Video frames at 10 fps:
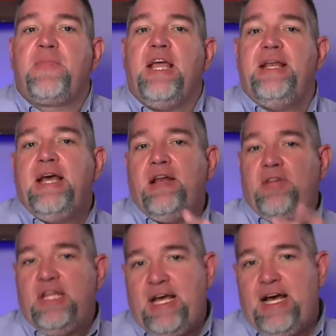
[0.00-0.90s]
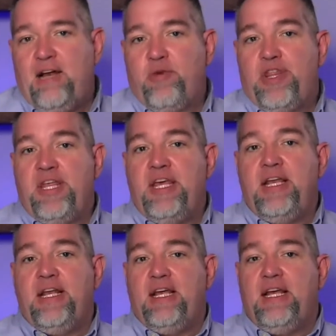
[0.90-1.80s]
And not only that, but
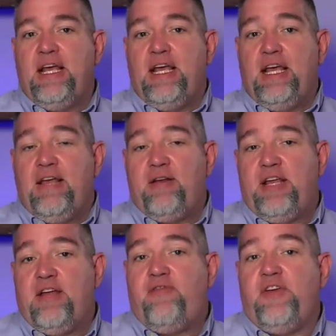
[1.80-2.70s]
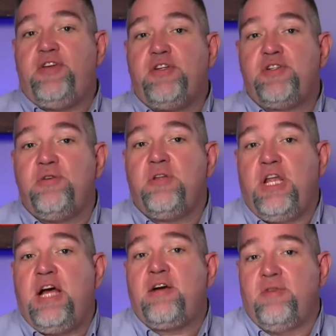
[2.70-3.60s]
then it filters through the
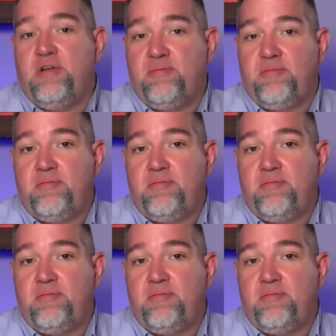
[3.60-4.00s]
locker room.